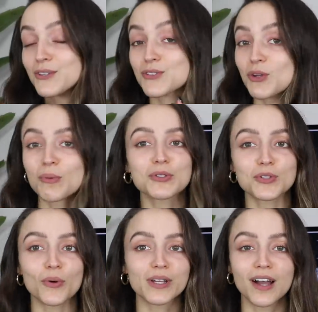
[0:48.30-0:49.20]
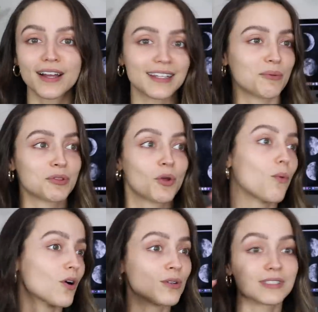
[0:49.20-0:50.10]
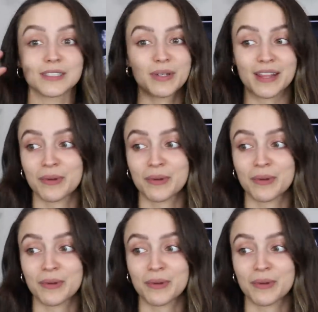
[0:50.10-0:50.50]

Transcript: there's so much going on like with the world and with,